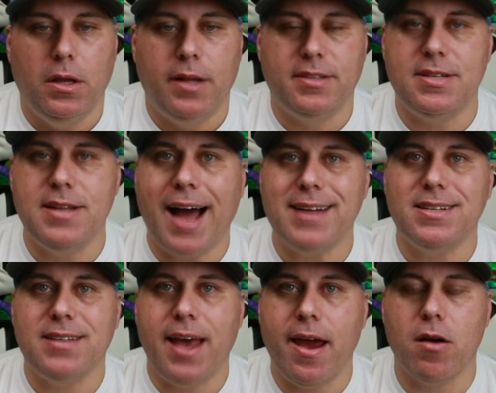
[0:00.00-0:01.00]
It's not
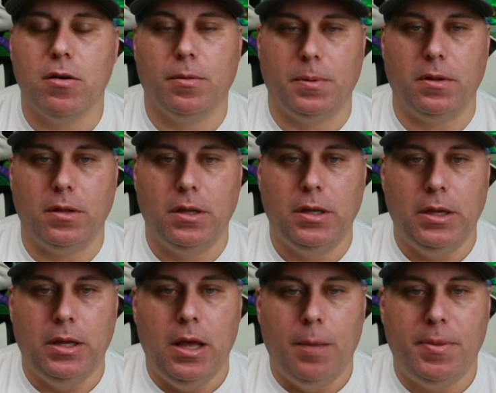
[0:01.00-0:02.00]
terrible.
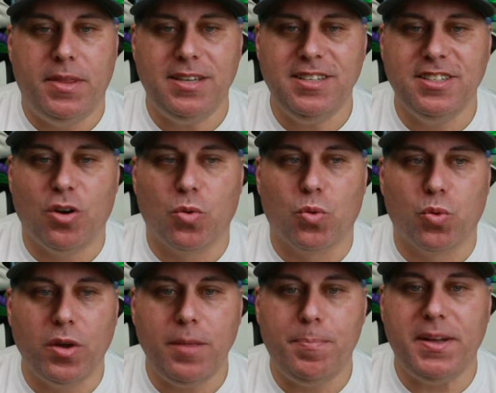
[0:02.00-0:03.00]
But this is a
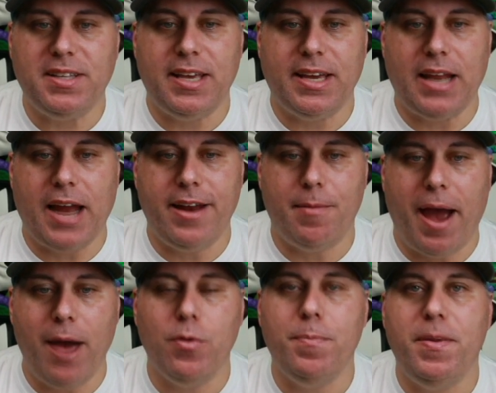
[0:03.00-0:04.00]
really big ticket item.
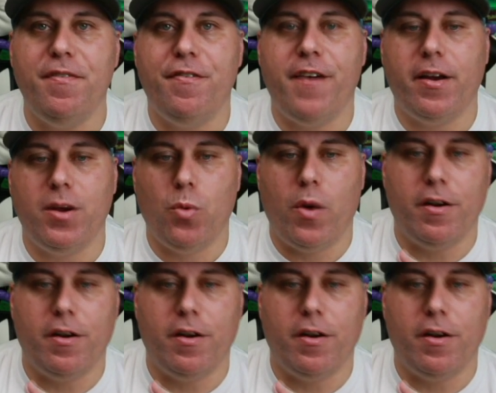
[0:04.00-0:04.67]
I would be very wary of